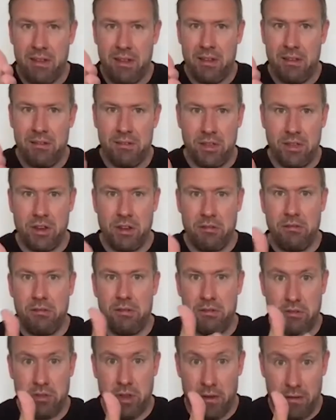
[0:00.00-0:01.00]

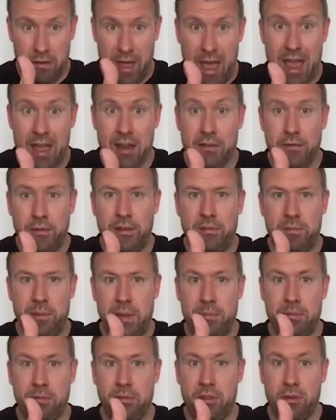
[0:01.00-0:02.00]
a handful of
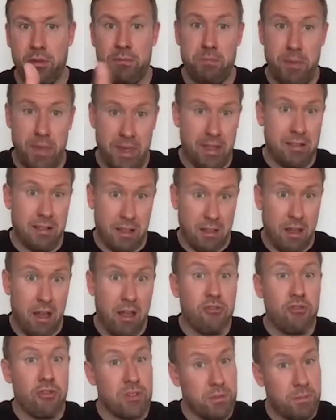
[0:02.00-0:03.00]
people to being like
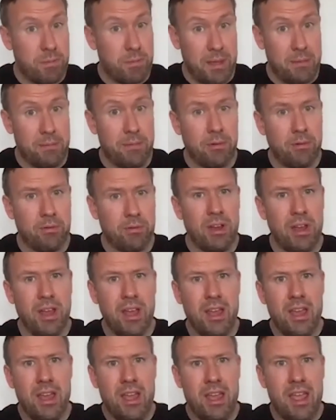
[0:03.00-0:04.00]
hundreds of people,
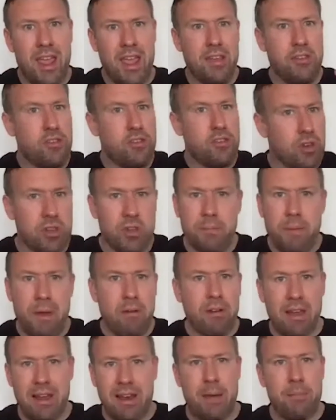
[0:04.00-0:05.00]
is just
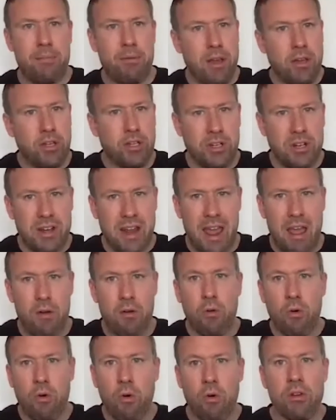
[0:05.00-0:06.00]
about collaboration and how
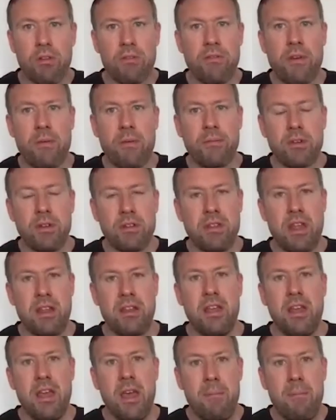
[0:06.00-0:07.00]
all of them can
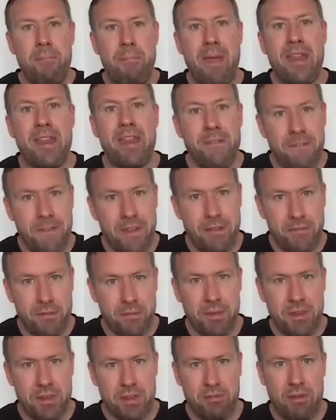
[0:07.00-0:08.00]
then benefit
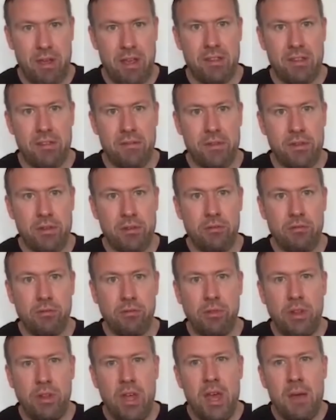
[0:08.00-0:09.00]
from this creative
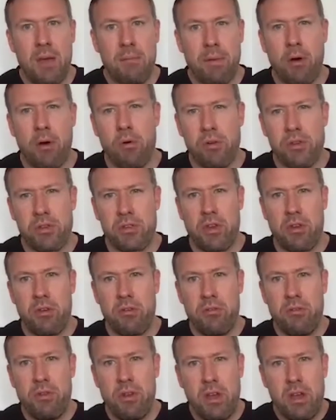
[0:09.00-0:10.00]
tool, but
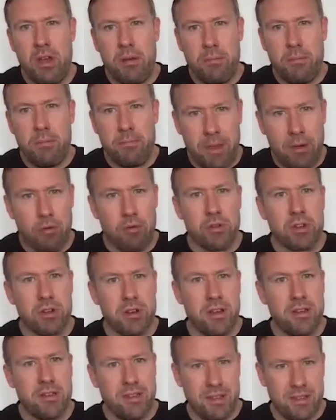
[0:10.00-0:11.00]
also be
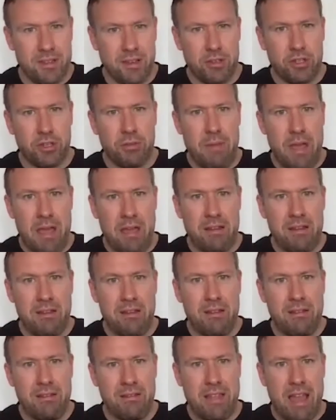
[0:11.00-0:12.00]
organized in such a manner
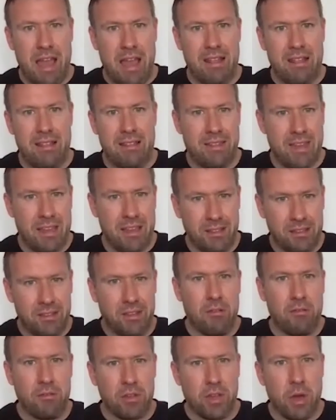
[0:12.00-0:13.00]
that things
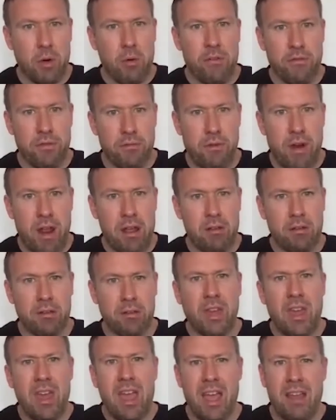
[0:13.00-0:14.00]
don't go off the rails.
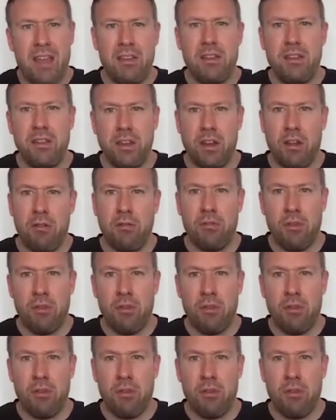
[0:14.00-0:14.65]
And, not